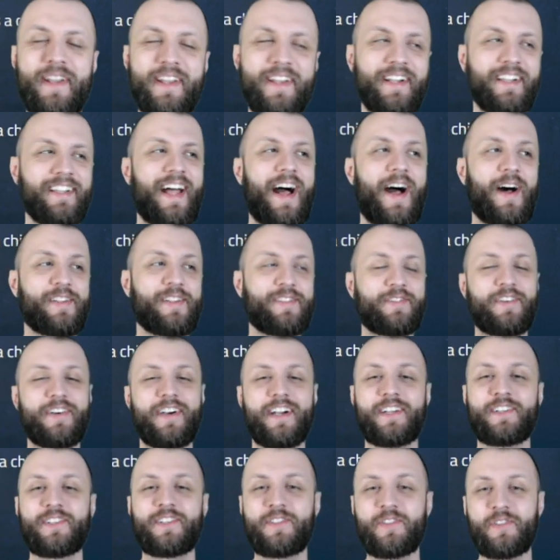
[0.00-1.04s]
it allows
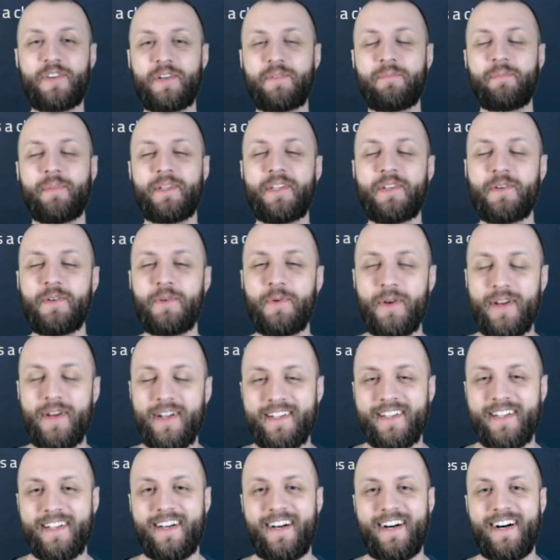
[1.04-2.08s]
for extremely
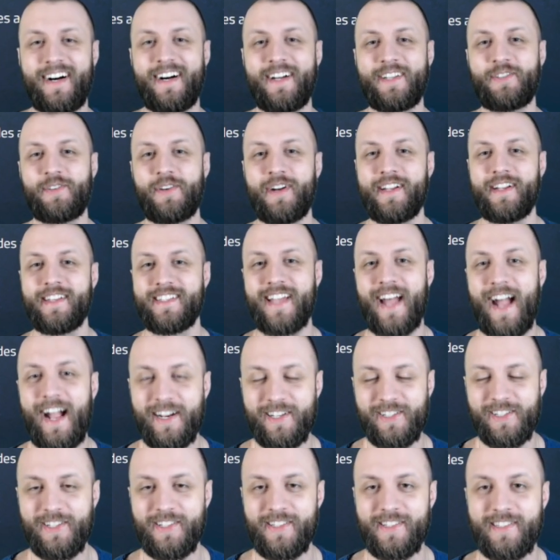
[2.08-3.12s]
quick
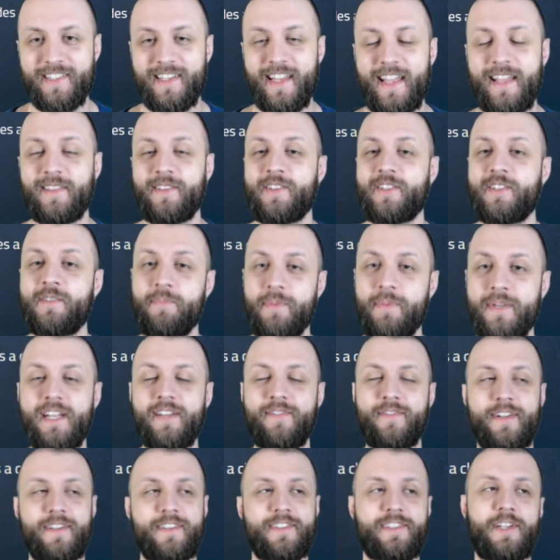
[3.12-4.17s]
transactions and the speed
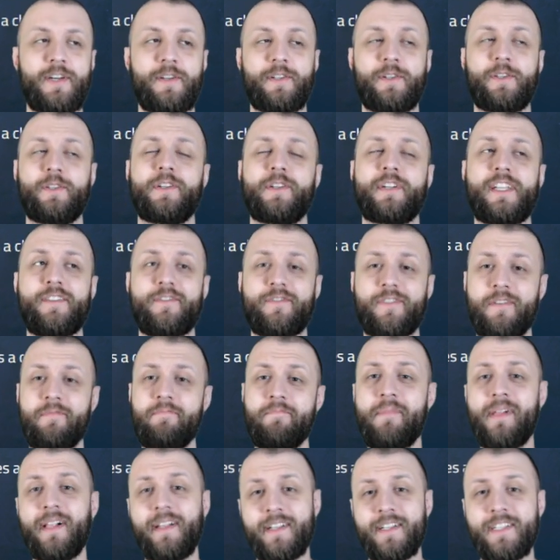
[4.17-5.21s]
of it. So they're looking for
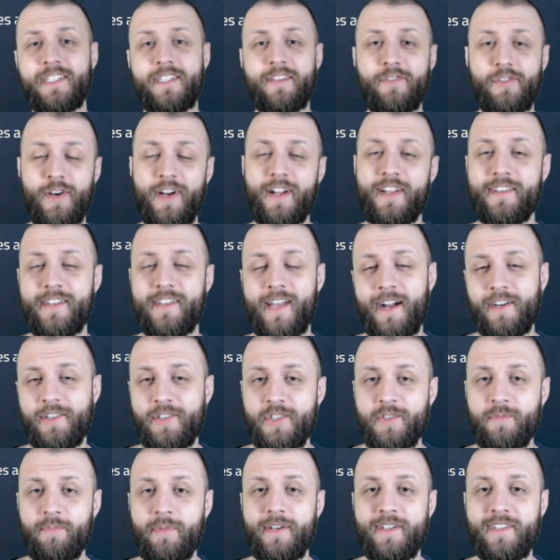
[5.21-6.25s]
millions of
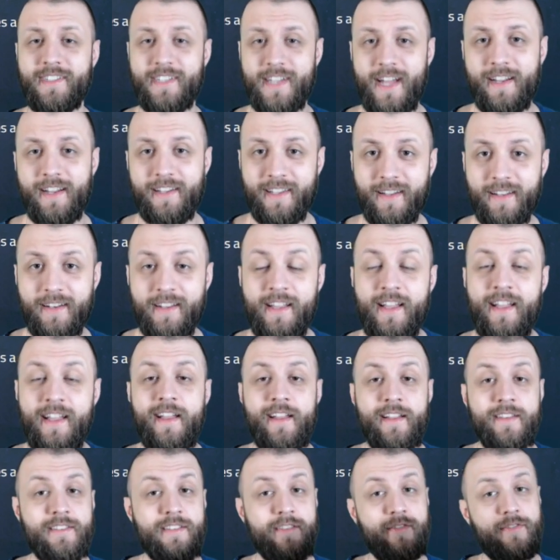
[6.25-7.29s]
transactions per second.
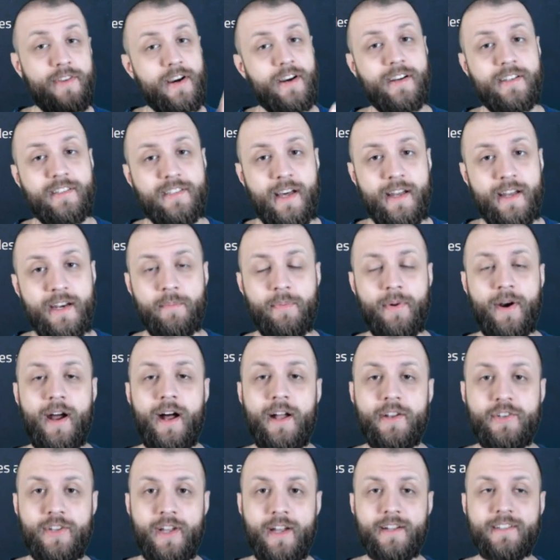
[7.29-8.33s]
It's a very exciting
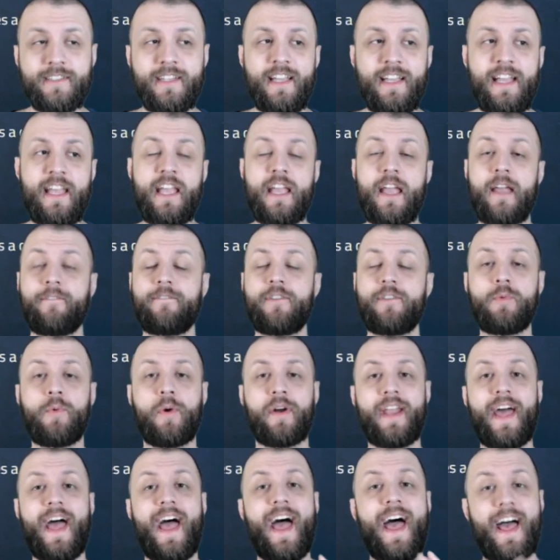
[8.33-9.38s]
project. If you
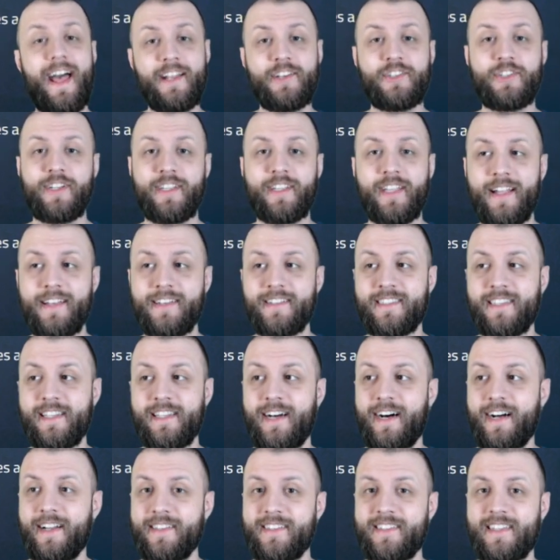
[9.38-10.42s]
want to hedge against
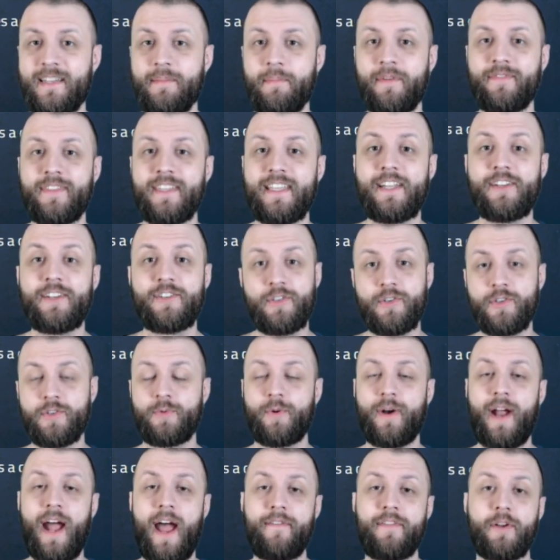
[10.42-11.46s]
some of the issues
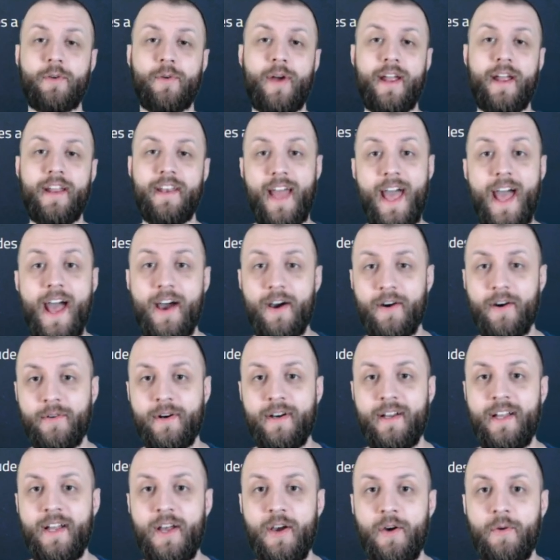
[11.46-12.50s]
we're having right
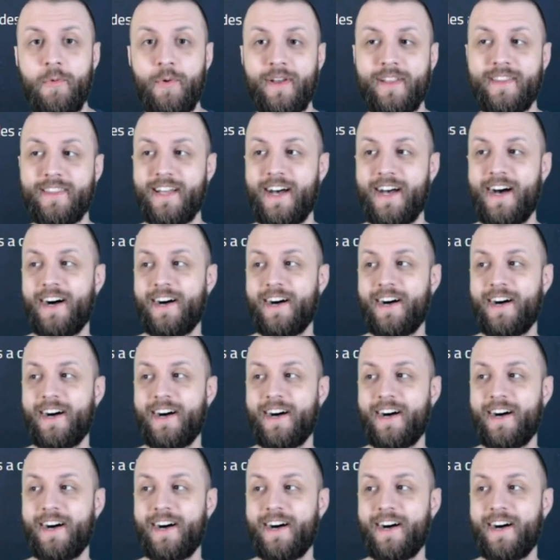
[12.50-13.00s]
now with